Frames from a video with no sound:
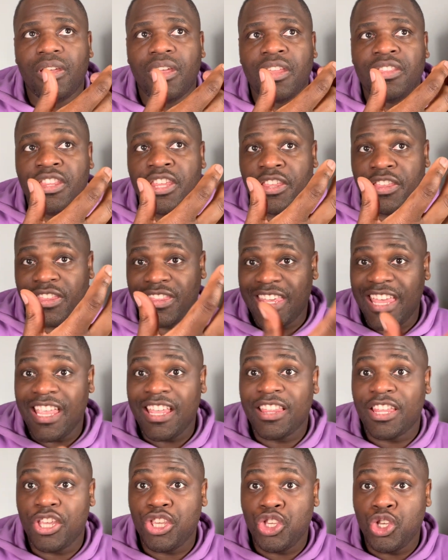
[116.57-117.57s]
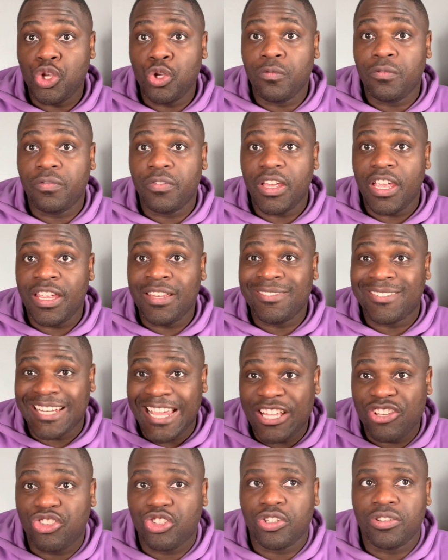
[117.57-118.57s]
the thing that you've
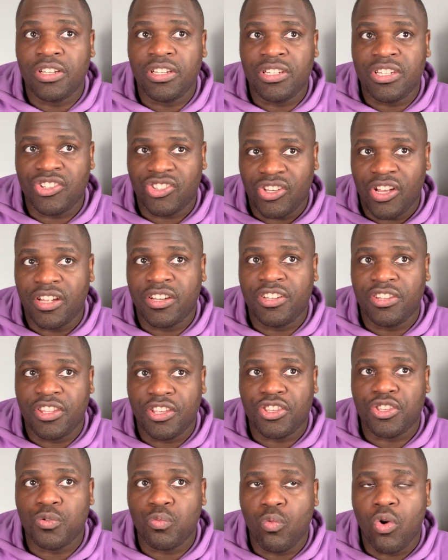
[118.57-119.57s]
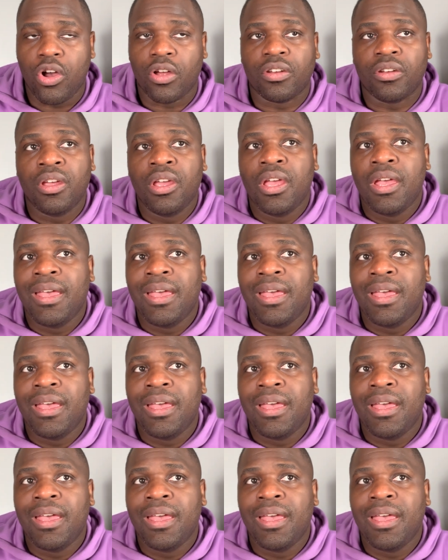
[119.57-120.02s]
intentionally decided that you want.